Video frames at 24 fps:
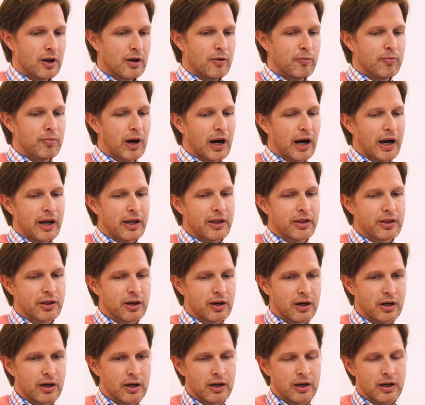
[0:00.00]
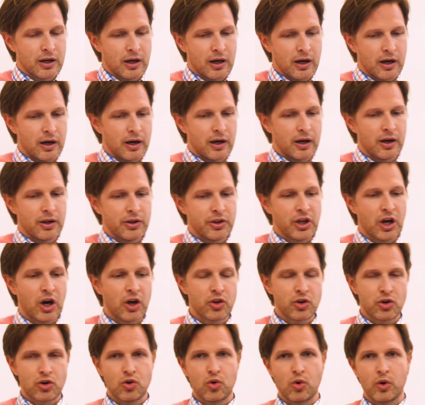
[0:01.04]
by the
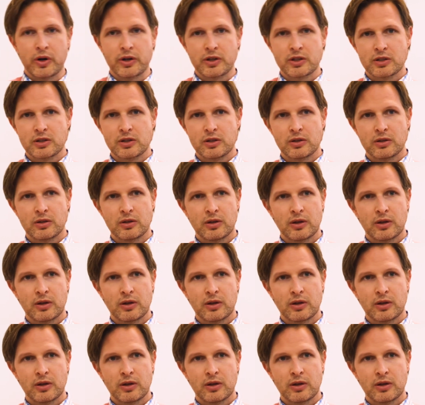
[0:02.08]
other courts.